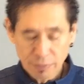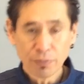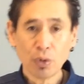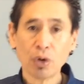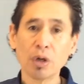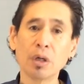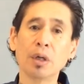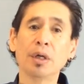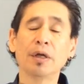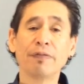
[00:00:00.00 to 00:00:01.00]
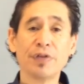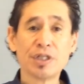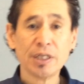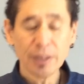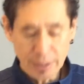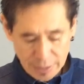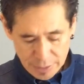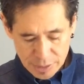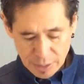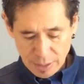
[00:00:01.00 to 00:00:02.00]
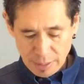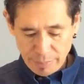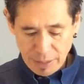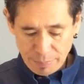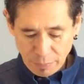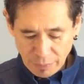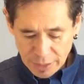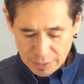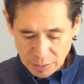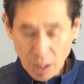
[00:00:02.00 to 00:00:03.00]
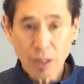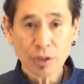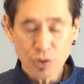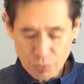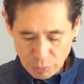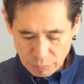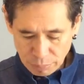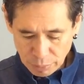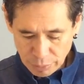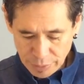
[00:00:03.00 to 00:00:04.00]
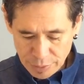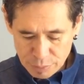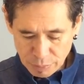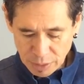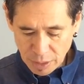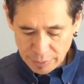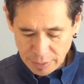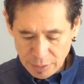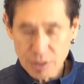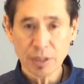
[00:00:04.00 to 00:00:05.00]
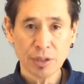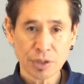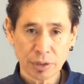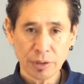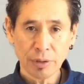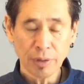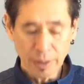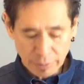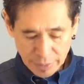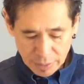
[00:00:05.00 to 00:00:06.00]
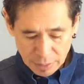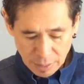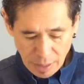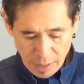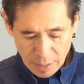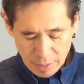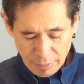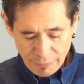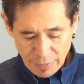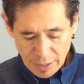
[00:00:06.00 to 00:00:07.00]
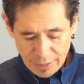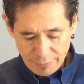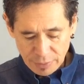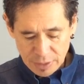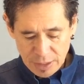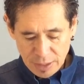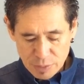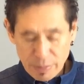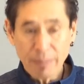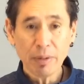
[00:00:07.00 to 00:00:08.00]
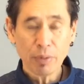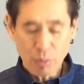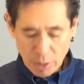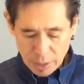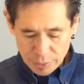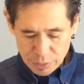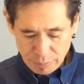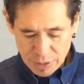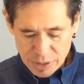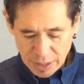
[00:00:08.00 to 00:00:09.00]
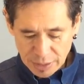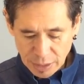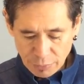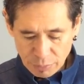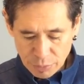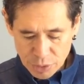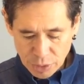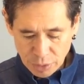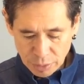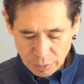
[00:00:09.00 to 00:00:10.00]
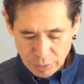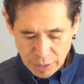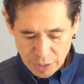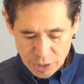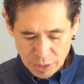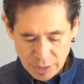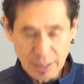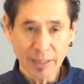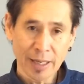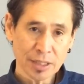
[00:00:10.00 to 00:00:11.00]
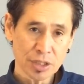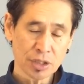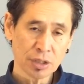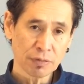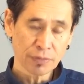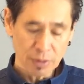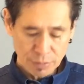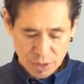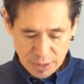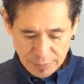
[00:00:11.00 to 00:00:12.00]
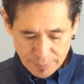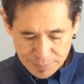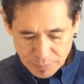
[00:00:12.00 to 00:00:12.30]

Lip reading: 4, facilities may provide lockers for employees' belongings in a secure area. 5, keys may be required to be signed out from a secure location to gain access to the pharmacy.